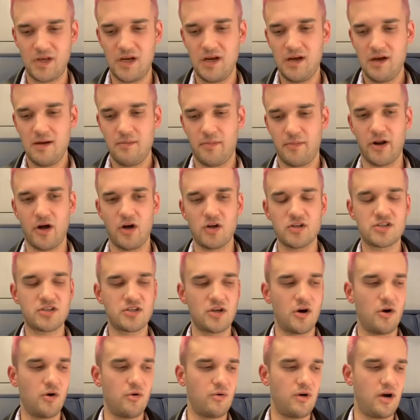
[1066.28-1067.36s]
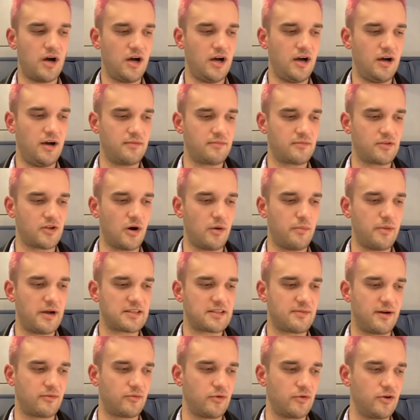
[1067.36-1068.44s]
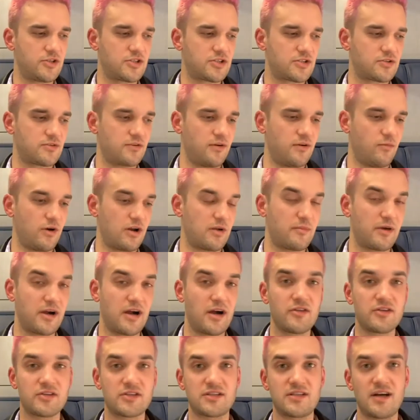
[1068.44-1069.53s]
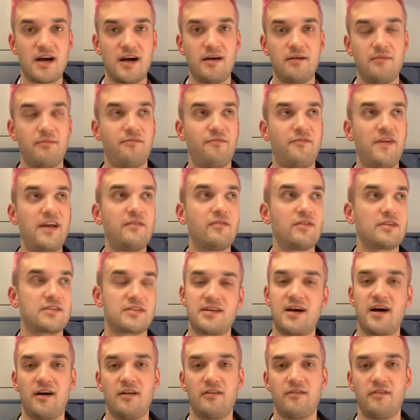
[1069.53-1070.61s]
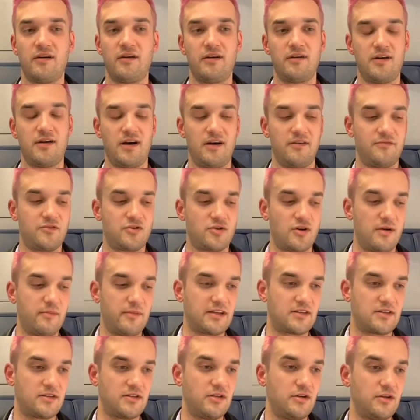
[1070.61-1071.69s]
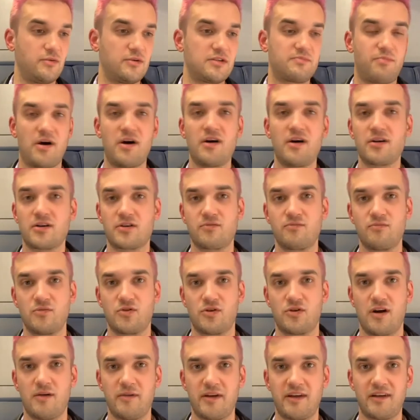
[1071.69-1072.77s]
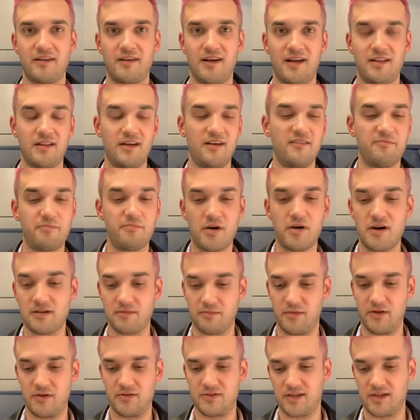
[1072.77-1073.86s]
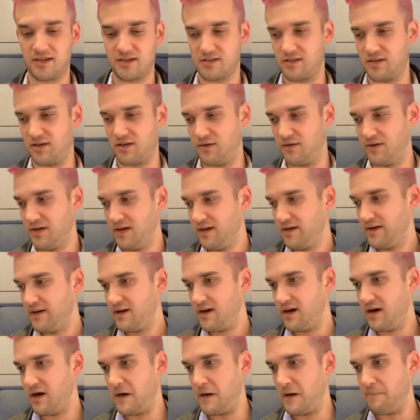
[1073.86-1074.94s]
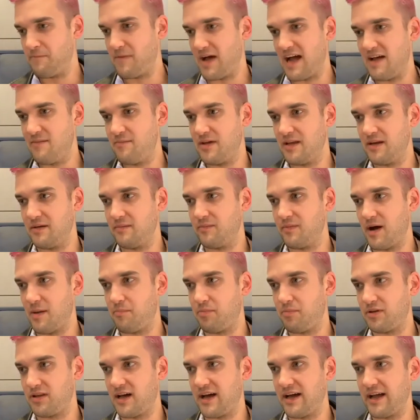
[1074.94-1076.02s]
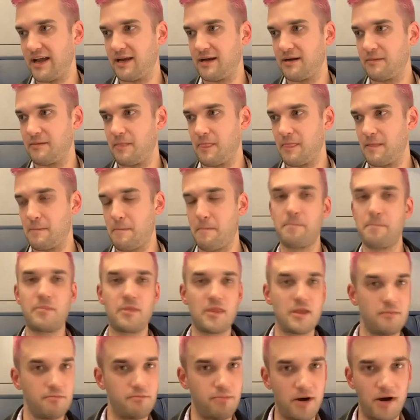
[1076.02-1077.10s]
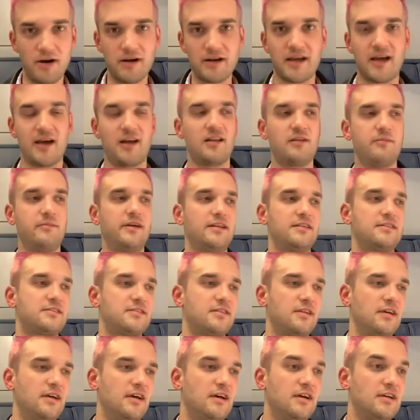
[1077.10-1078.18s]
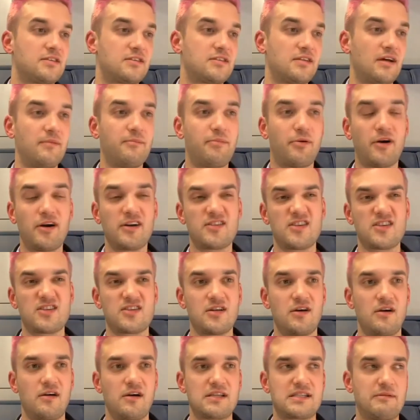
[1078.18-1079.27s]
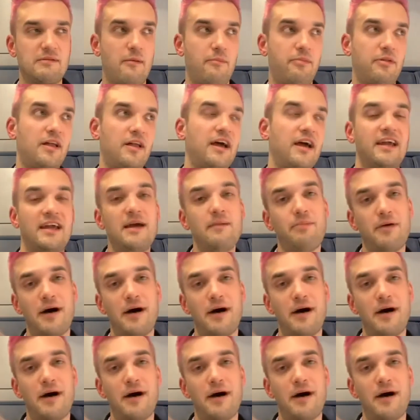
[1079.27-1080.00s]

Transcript: but also go back to my roots. One of my other favorite style of drumming to do is punk drumming. I love punk music. So I've been applying punk elements. Some parts of the songs I'm applying hip hop